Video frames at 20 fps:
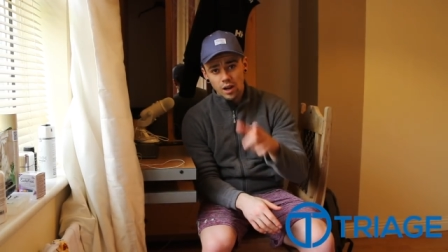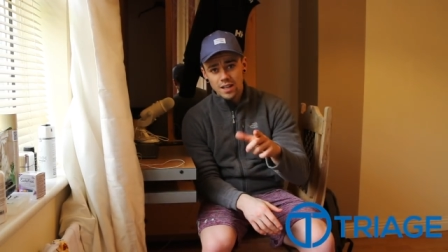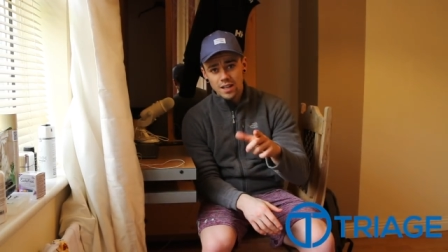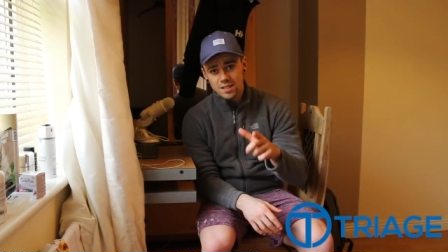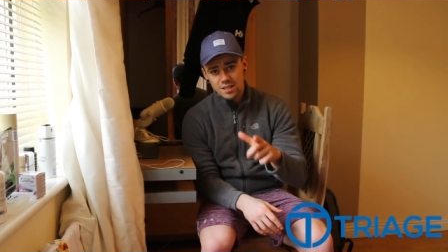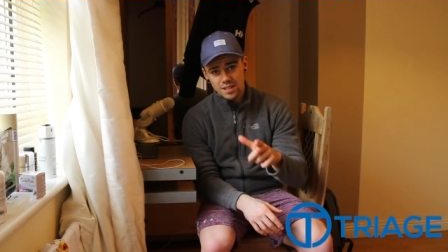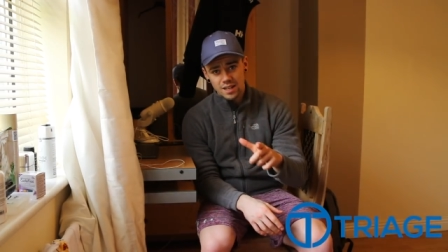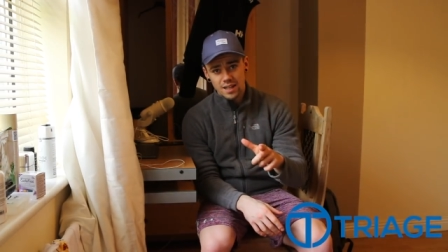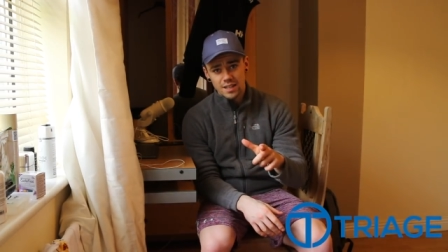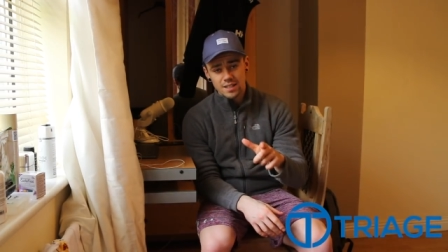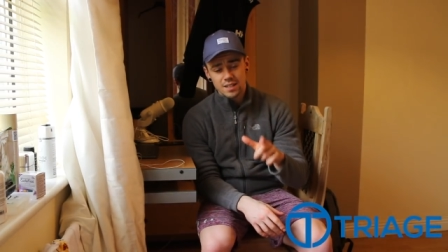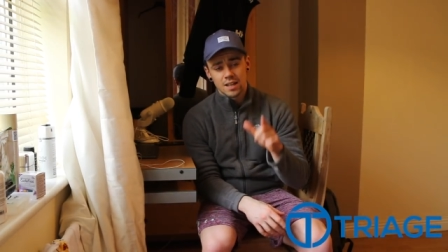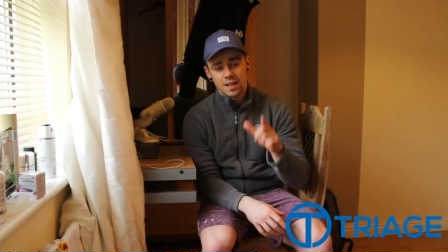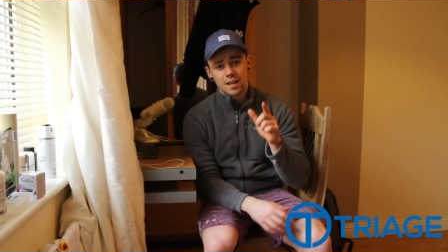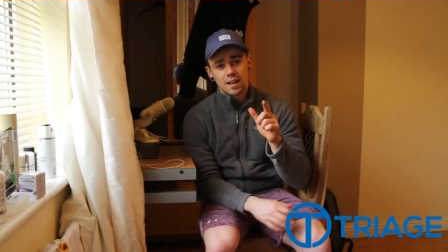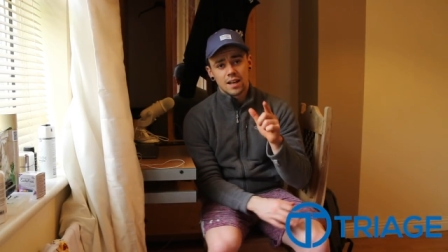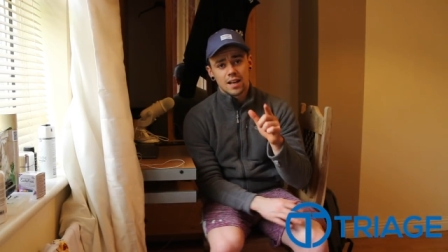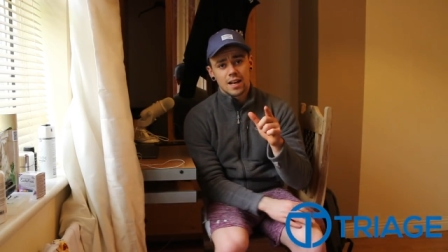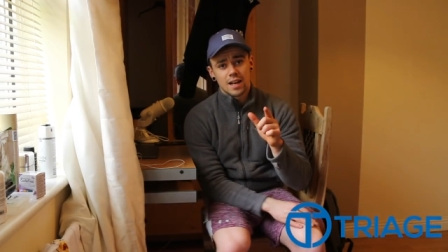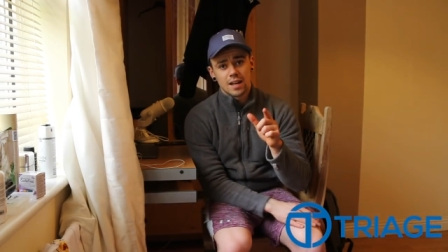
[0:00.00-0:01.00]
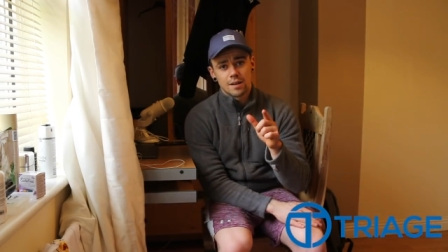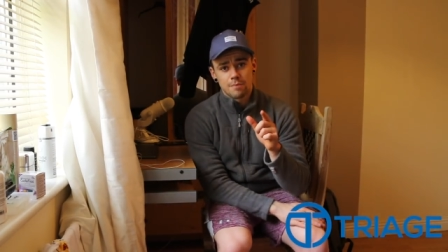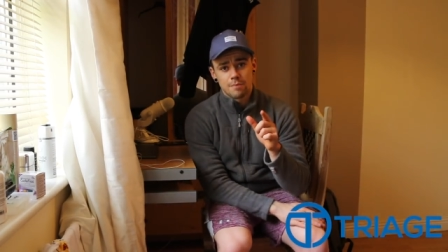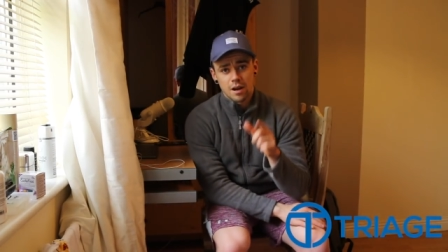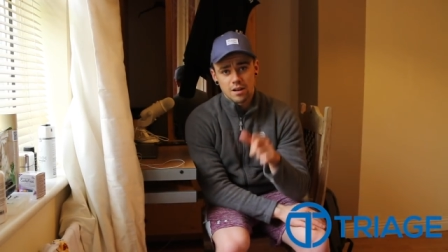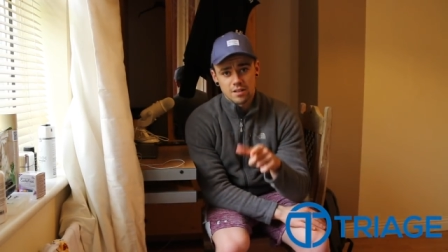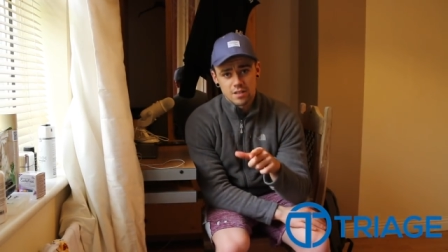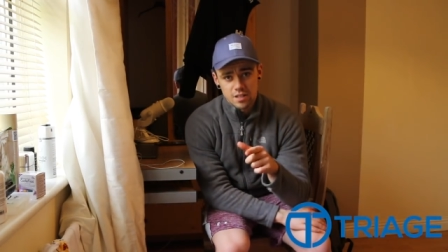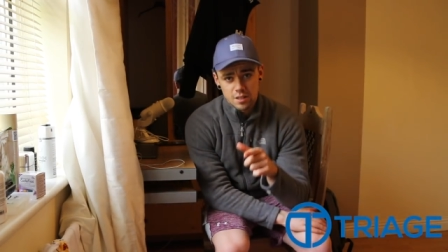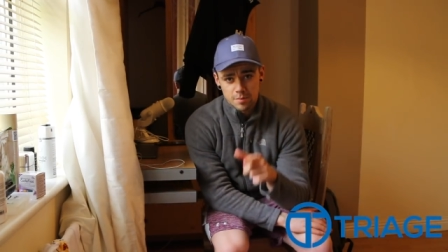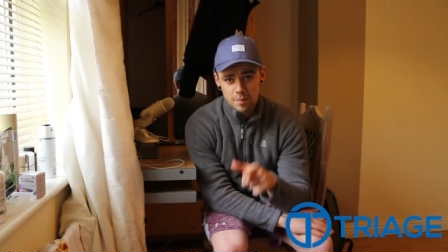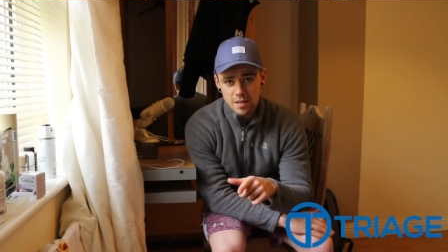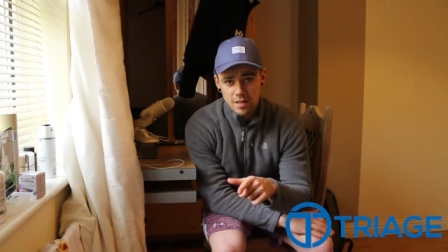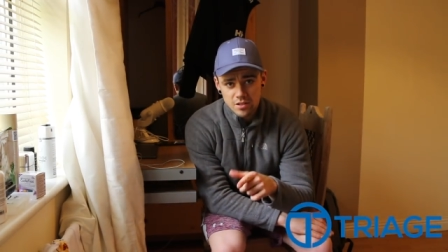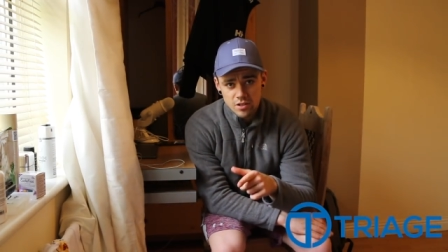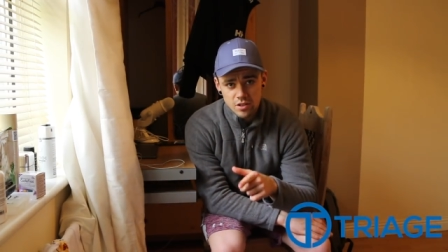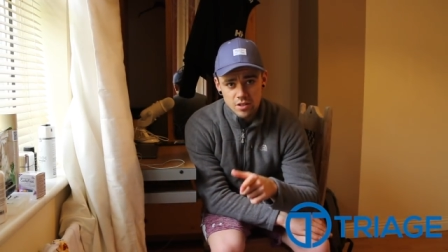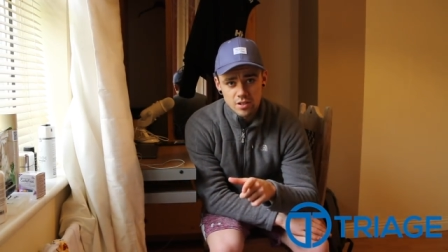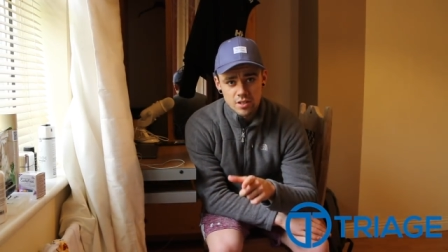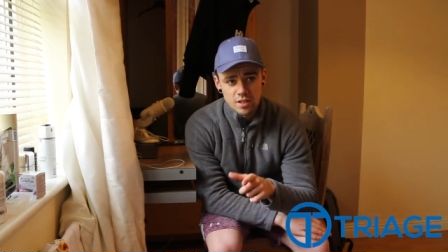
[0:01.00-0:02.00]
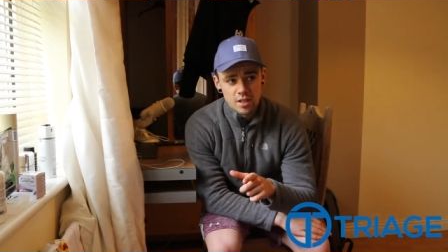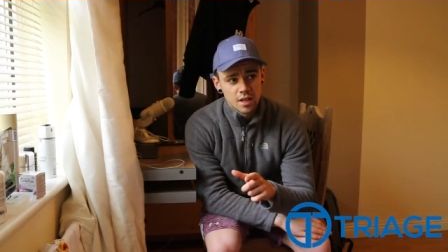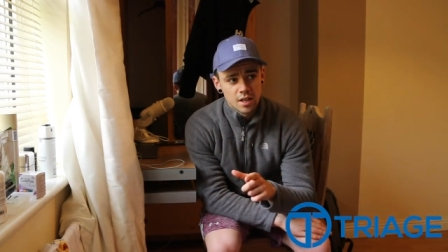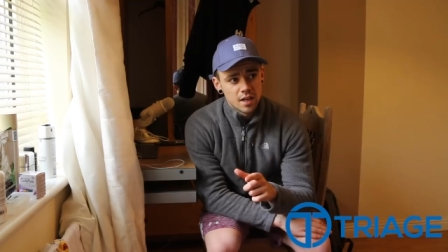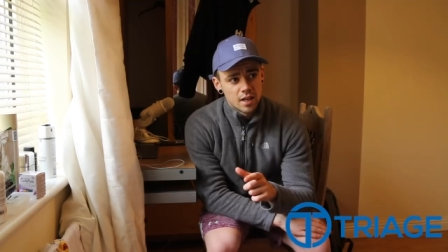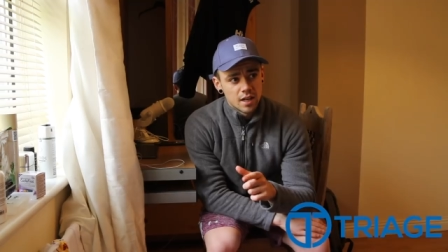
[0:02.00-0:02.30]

Iceland and Marks and Spencer's.